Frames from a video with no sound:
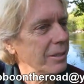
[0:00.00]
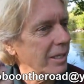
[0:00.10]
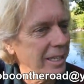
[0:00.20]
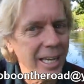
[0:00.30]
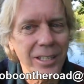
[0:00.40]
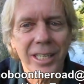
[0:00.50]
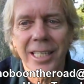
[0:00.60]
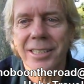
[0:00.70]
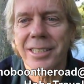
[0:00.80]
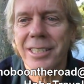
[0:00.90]
a lot of you
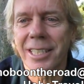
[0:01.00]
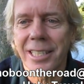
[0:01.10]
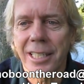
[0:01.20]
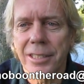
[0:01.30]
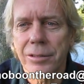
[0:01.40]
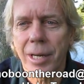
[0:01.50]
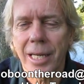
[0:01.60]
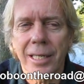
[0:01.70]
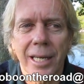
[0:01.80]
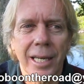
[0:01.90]
guys are city kids,
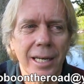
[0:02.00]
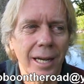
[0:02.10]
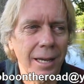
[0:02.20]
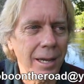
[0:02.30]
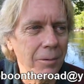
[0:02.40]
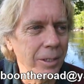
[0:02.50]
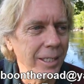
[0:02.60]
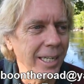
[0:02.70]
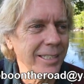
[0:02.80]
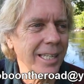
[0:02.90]
right? And I
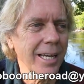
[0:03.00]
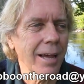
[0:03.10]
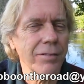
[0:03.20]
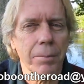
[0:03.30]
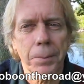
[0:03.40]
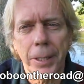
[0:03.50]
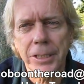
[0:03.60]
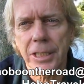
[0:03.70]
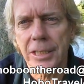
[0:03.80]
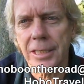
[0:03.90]
realized I have some
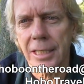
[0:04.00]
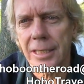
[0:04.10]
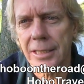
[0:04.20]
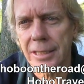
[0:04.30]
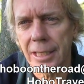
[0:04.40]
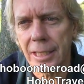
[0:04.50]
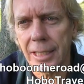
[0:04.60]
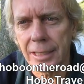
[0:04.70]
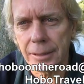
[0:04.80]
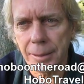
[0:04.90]
prejudice against city
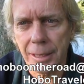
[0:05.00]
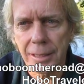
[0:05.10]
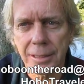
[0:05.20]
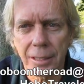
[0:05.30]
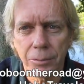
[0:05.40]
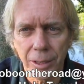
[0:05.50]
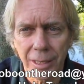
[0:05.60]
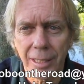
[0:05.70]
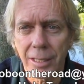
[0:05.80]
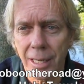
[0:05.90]
kids because they
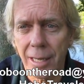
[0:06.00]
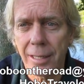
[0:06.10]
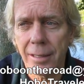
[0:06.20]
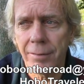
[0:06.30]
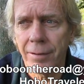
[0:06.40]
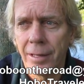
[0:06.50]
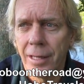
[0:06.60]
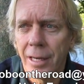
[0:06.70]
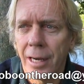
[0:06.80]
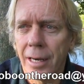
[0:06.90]
really are naive
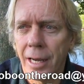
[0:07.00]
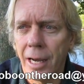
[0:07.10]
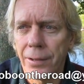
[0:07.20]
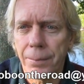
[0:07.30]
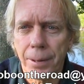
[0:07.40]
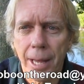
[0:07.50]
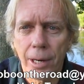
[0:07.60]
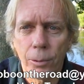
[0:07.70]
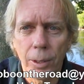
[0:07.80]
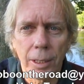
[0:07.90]
on how the
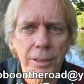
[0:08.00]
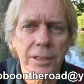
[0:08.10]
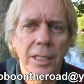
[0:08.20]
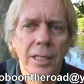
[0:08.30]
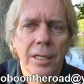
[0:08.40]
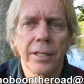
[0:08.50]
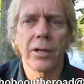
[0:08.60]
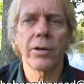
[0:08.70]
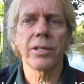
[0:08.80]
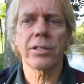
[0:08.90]
planet works.
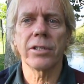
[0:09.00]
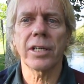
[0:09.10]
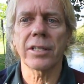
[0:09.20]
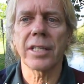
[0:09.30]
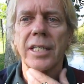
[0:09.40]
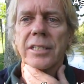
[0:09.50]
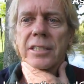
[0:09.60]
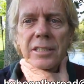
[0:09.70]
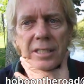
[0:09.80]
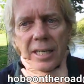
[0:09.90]
They always look at things
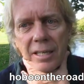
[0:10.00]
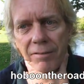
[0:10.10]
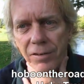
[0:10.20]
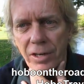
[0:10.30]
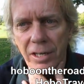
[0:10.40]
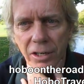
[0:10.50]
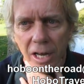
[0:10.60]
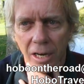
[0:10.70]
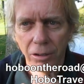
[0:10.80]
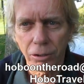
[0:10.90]
as like if you're
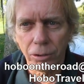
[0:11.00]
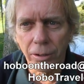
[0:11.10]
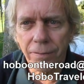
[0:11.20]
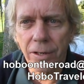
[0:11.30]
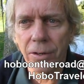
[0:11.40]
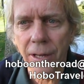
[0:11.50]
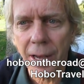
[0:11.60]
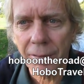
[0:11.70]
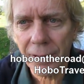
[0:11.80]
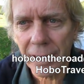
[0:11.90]
not cool if you don't
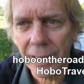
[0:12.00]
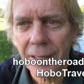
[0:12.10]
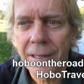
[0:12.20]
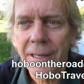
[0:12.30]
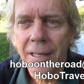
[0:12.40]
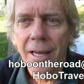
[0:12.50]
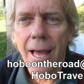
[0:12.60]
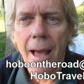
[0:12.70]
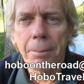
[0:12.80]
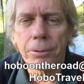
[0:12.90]
have a
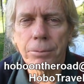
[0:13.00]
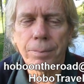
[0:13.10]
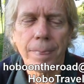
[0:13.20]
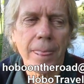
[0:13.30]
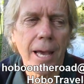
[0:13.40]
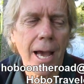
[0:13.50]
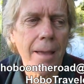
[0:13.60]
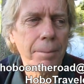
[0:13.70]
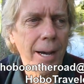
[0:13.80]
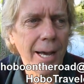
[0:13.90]
Apple
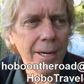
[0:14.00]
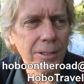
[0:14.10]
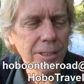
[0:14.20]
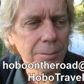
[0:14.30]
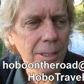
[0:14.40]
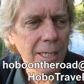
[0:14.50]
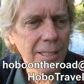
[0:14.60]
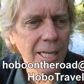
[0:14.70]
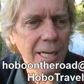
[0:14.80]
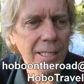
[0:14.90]
iPod or something
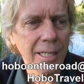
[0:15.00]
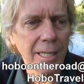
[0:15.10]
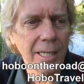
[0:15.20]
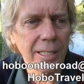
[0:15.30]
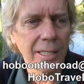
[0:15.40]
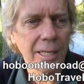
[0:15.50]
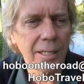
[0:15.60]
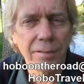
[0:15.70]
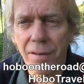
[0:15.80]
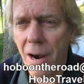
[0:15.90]
like that. And
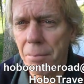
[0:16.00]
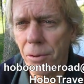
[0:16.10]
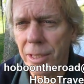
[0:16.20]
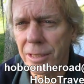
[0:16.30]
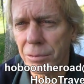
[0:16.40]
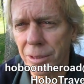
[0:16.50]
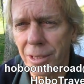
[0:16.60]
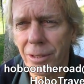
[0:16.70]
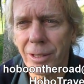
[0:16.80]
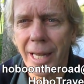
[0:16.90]
the farm boys
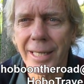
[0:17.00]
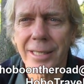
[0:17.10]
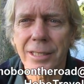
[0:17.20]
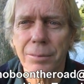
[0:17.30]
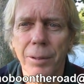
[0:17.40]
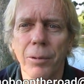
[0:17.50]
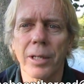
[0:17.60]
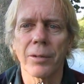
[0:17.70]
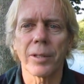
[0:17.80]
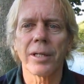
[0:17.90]
really don't like this, but
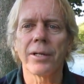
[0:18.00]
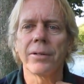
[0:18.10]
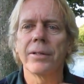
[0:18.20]
what can we do?